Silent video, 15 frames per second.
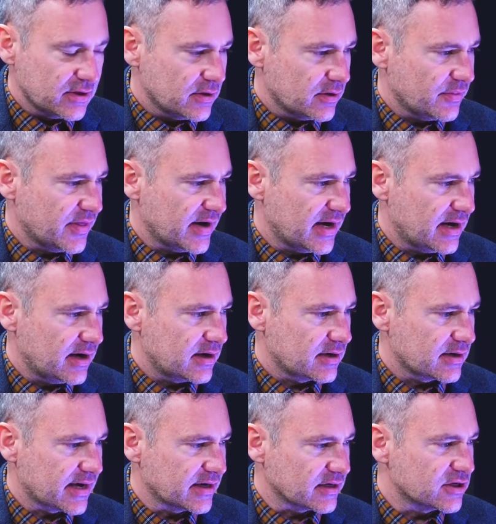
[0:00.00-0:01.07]
that
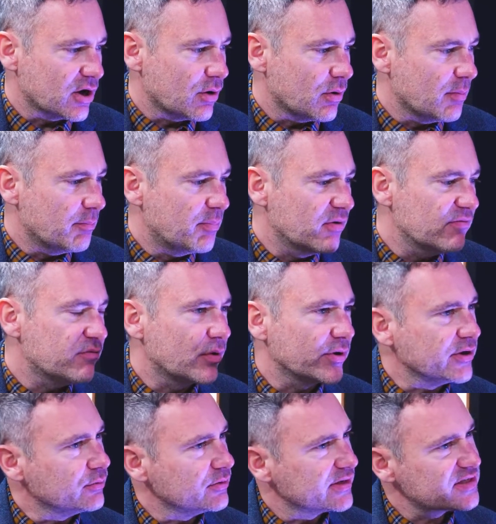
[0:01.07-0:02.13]
kind of go above what
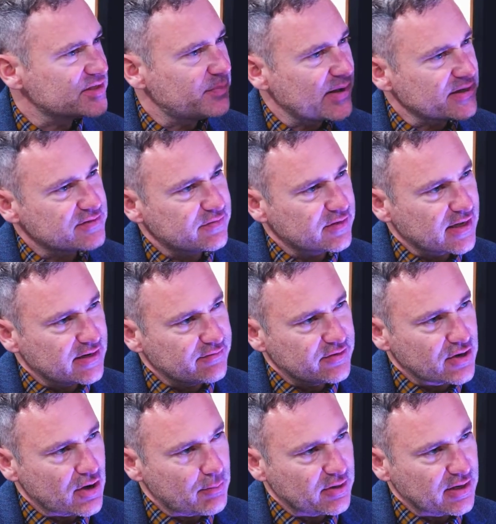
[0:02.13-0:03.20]
you would expect for kind of a
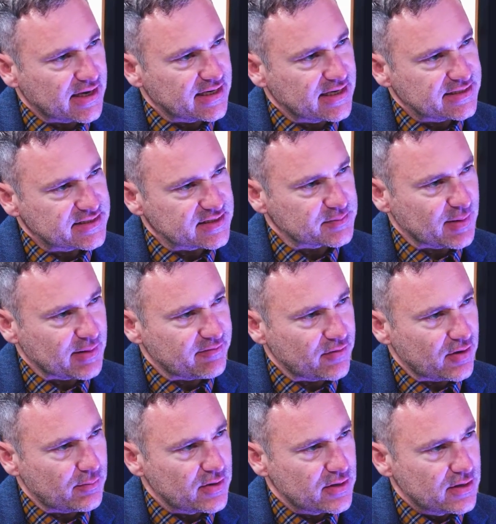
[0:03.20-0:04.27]
normal analytics
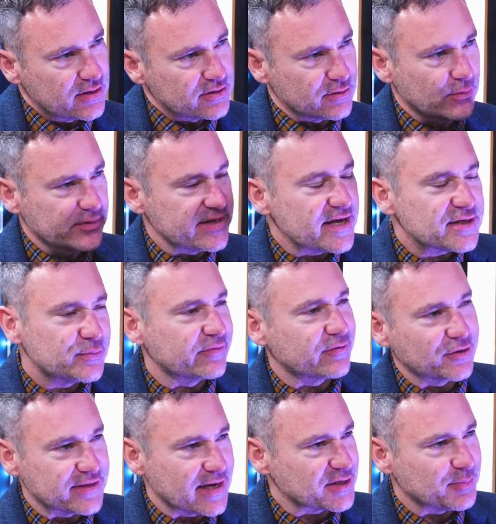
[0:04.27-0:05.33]
platform. So yes, we've
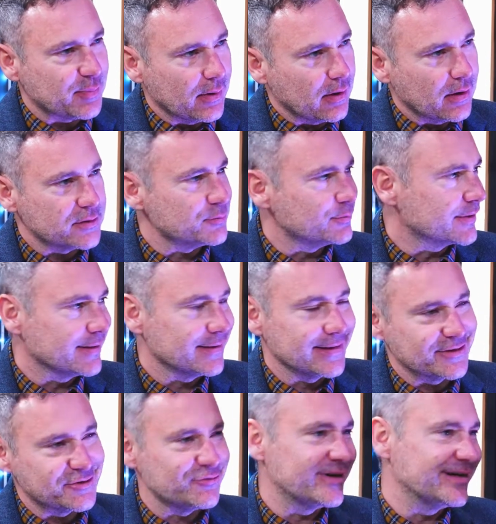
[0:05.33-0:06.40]
got dashboards with kind of
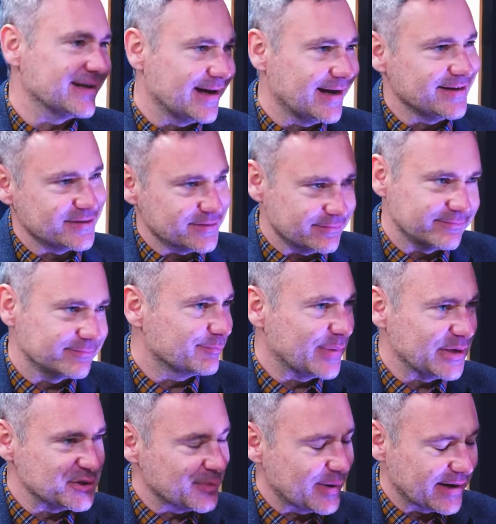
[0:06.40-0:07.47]
nice trend lines and
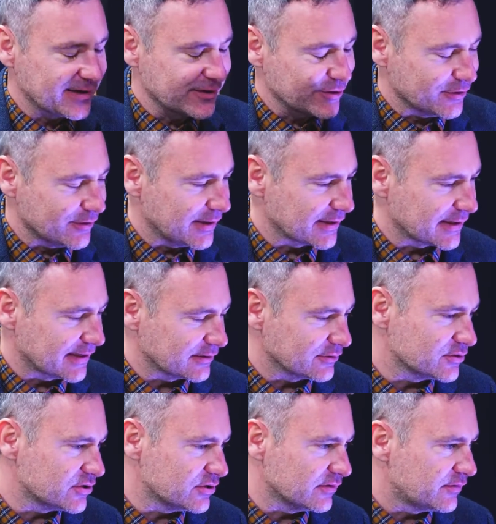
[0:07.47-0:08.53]
benchmarking and all that kind of good
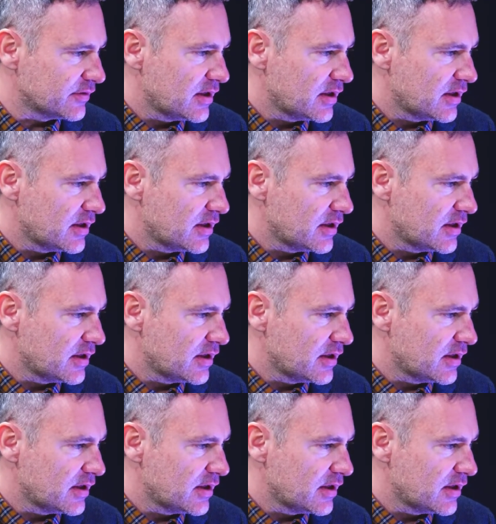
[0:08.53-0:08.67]
stuff.